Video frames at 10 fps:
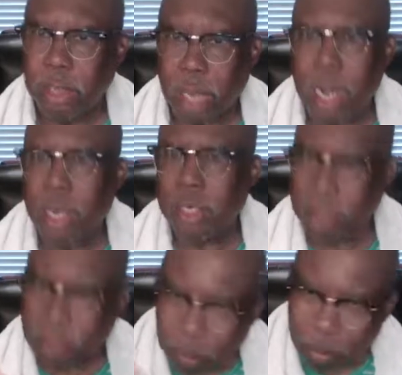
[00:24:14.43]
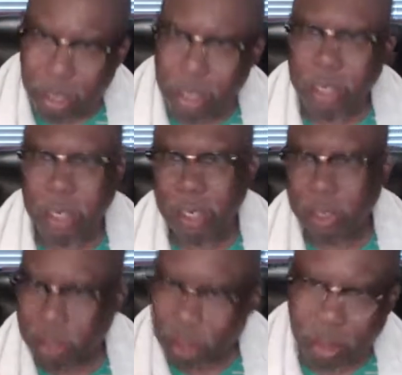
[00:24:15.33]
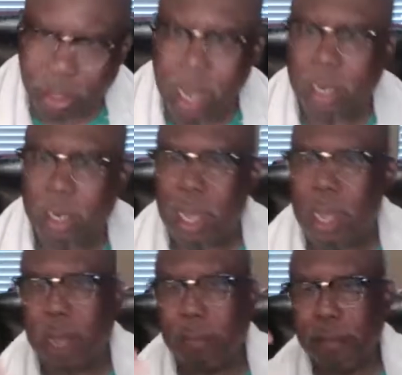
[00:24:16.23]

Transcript: God is the man that he should not lie,